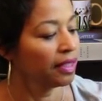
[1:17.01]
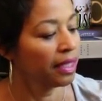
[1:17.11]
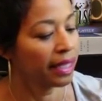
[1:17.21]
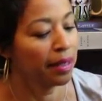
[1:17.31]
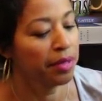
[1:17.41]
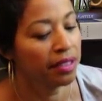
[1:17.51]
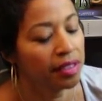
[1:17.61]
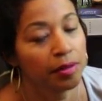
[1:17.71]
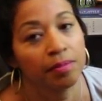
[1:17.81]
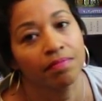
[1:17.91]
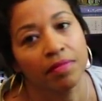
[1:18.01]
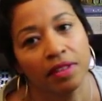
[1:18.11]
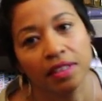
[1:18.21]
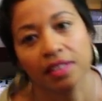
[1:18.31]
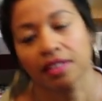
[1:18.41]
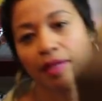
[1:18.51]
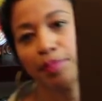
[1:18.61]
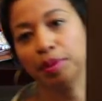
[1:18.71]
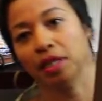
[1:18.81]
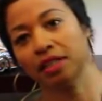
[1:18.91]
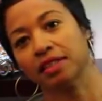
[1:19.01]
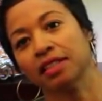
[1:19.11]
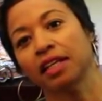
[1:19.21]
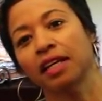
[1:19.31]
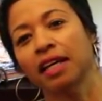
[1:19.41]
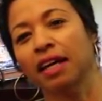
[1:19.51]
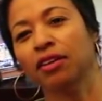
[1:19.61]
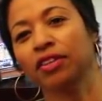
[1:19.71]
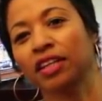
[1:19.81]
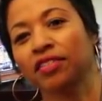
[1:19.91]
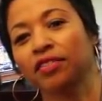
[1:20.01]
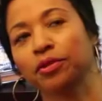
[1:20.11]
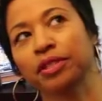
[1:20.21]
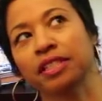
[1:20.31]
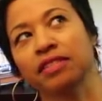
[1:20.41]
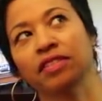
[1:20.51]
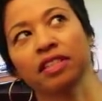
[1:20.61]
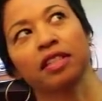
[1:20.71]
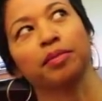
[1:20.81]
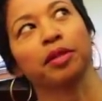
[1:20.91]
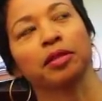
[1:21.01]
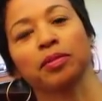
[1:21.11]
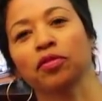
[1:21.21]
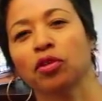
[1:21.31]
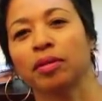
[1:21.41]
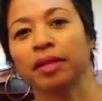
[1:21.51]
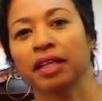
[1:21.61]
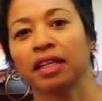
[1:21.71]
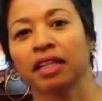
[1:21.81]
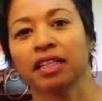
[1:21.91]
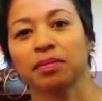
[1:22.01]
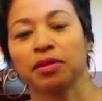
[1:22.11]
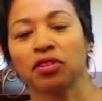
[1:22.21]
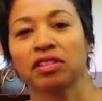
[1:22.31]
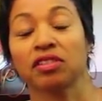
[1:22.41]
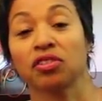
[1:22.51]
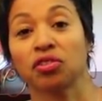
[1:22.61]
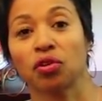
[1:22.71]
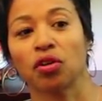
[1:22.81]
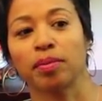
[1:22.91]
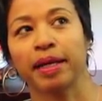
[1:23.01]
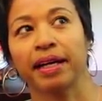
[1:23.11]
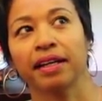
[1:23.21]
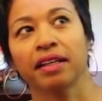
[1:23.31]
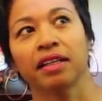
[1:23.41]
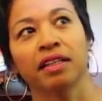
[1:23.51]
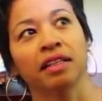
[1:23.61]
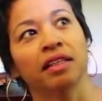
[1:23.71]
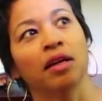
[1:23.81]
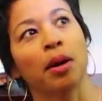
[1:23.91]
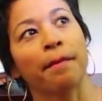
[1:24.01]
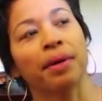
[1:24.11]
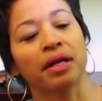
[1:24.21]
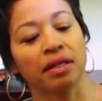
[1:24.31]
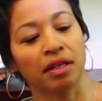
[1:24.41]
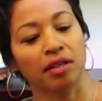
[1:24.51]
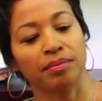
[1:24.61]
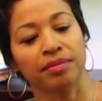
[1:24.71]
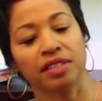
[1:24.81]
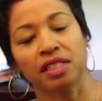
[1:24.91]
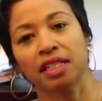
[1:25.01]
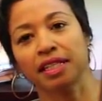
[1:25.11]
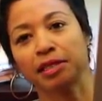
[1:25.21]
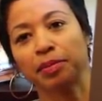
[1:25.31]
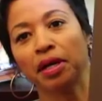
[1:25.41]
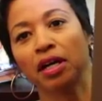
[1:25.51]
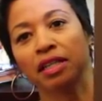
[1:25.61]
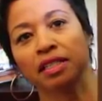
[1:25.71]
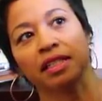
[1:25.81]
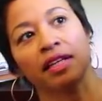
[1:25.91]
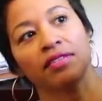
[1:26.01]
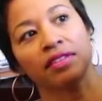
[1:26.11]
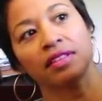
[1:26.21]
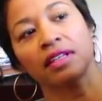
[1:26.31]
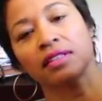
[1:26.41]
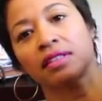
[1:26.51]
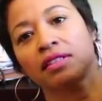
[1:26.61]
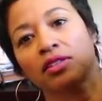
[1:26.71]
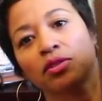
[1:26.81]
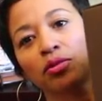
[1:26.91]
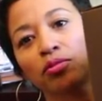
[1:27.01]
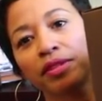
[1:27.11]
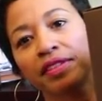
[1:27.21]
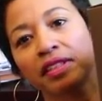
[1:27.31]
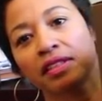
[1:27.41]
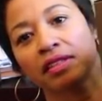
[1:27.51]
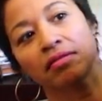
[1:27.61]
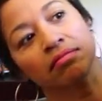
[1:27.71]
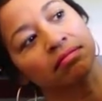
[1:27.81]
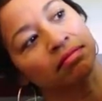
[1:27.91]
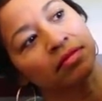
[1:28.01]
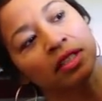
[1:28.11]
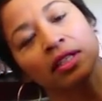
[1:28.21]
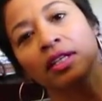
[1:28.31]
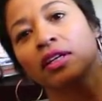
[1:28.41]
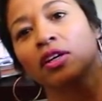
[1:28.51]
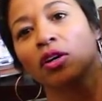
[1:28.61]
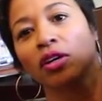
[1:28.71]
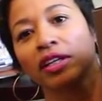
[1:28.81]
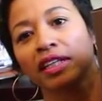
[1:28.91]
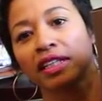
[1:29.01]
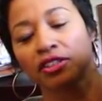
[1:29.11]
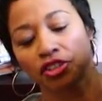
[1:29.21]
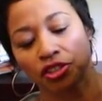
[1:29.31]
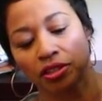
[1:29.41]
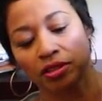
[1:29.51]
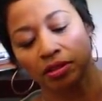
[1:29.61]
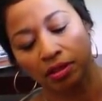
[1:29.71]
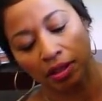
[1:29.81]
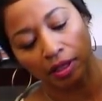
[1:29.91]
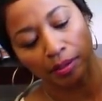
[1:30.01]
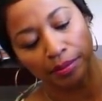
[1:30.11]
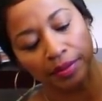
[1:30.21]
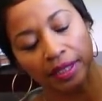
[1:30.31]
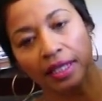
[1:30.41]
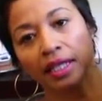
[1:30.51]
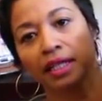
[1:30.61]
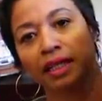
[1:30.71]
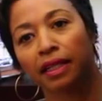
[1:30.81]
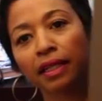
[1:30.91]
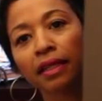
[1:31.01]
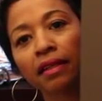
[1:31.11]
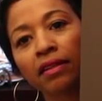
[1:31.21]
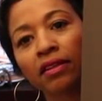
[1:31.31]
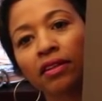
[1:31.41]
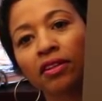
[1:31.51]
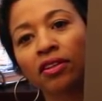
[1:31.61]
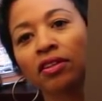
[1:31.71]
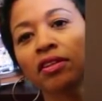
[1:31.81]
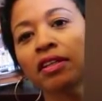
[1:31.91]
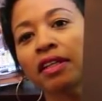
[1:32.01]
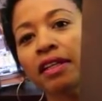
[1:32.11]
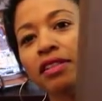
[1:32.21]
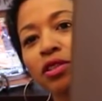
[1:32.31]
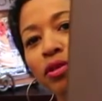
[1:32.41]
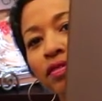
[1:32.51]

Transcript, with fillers: it came in this, this type box. I don't think I've ever received this type box before. I mean, I, I guess because it's a tall bag. But um, it's a nice box. It have, has these little rivets on each um, end. It has Louis